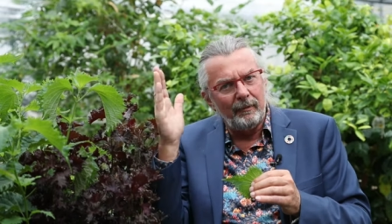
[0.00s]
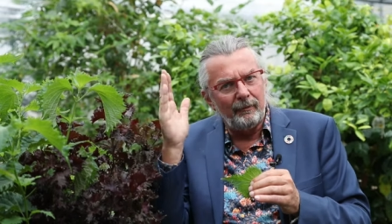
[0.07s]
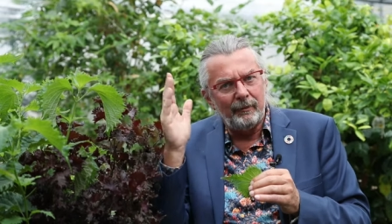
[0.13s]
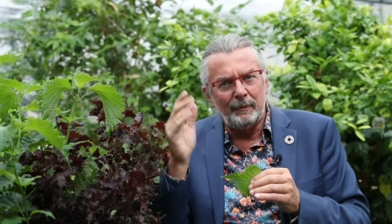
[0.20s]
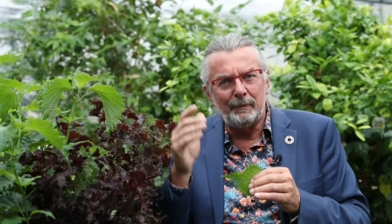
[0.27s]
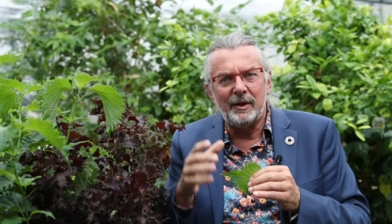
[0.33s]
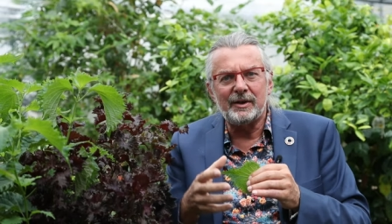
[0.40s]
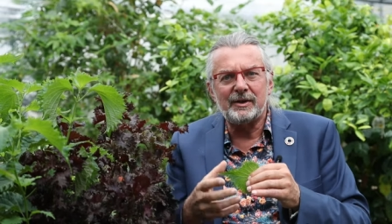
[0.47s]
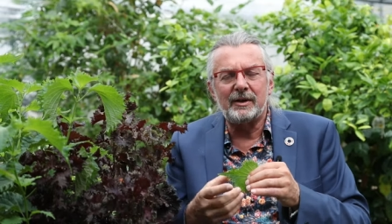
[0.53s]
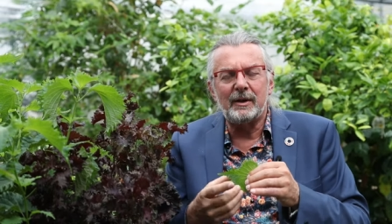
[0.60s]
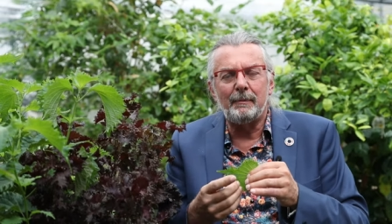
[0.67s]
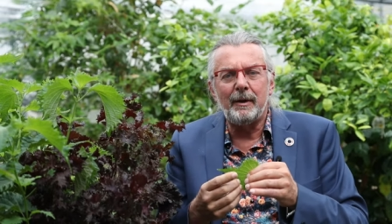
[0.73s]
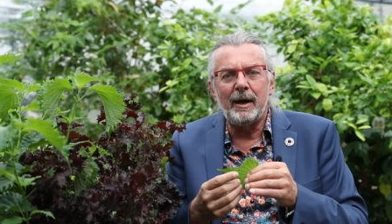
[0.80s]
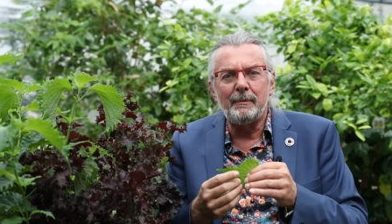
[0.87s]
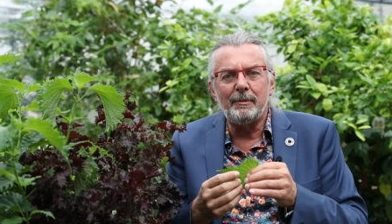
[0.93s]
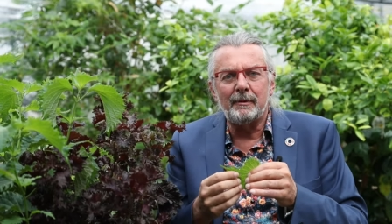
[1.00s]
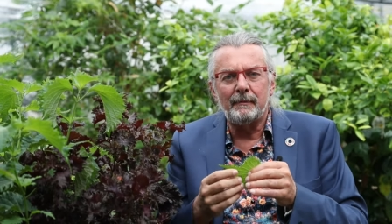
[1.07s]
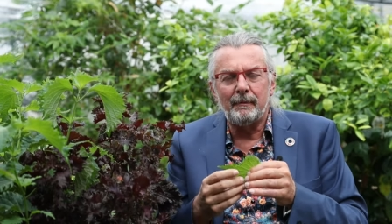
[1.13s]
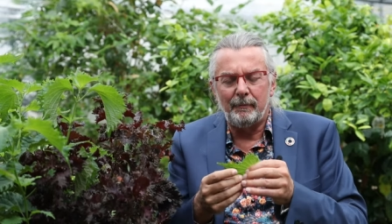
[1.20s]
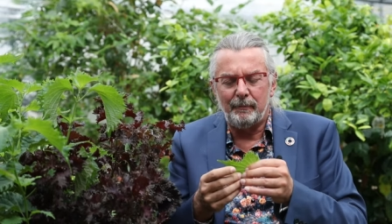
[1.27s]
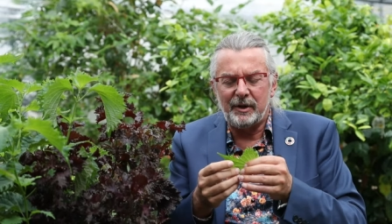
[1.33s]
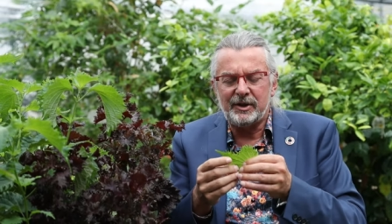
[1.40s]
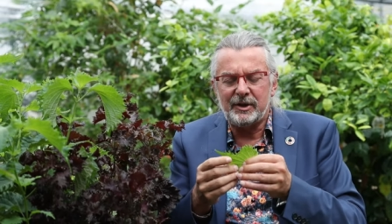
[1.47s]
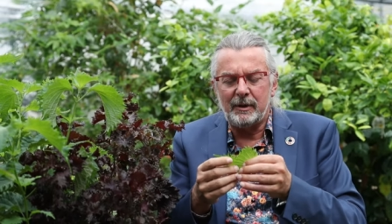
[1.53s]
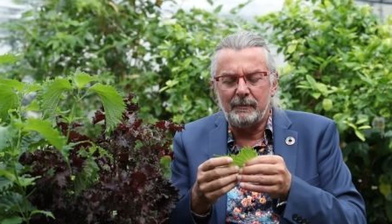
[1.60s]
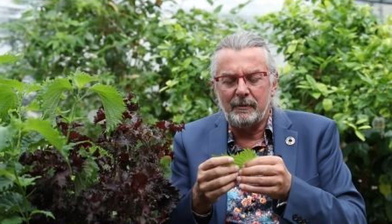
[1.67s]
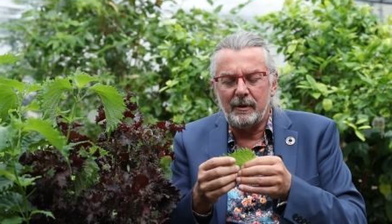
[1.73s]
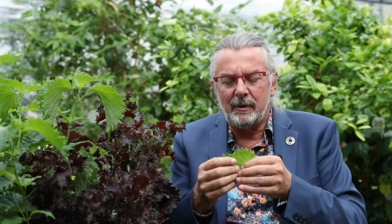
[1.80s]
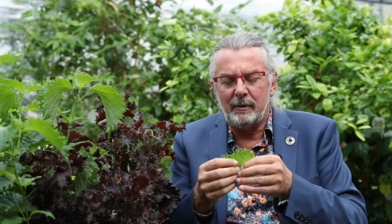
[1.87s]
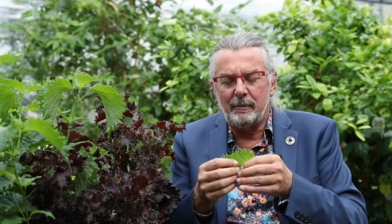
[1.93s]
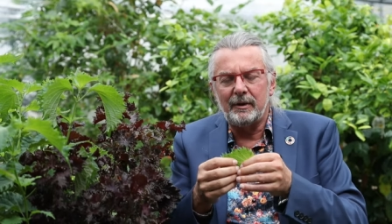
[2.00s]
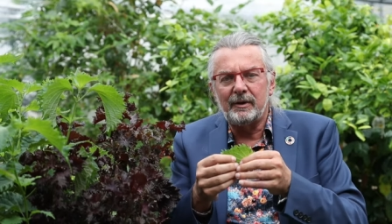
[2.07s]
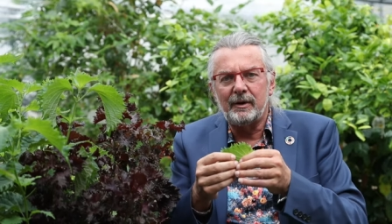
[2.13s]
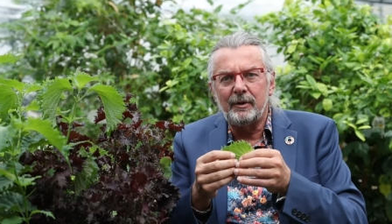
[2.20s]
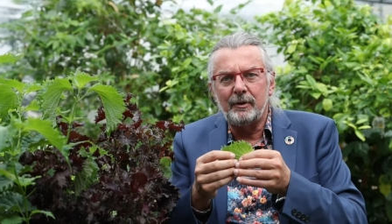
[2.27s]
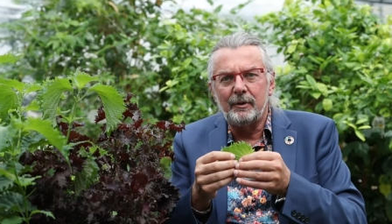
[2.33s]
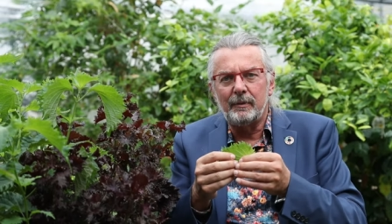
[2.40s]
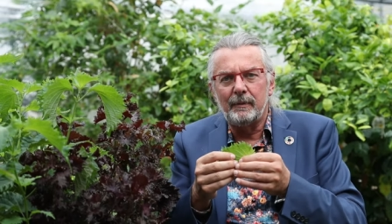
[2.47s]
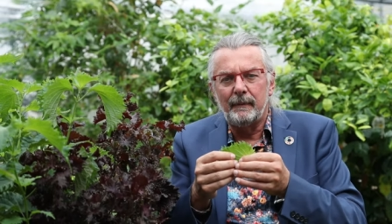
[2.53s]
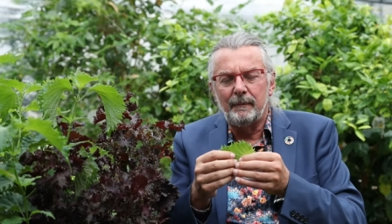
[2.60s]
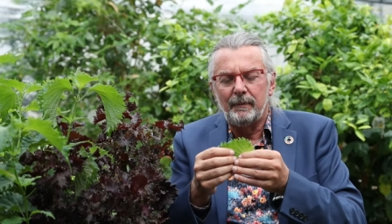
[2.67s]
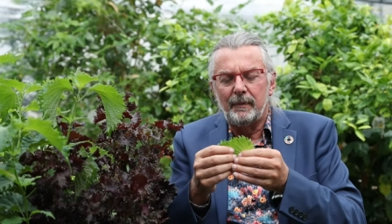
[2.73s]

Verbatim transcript: with plastic paper, plastic uh, material.